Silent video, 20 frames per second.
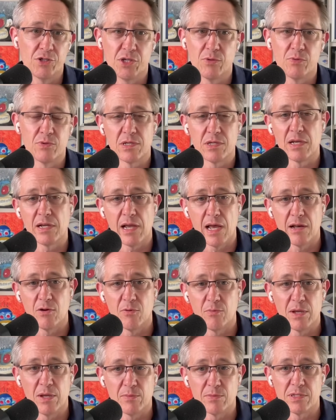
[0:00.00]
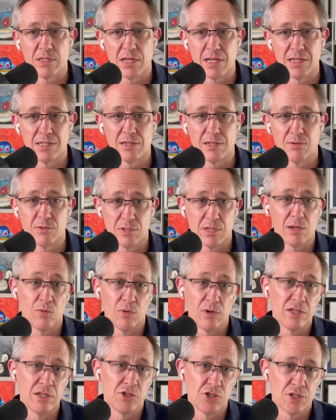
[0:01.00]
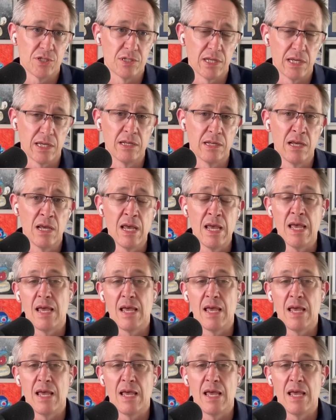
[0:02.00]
was like, I don't make mistakes. And I was like, well, you just did.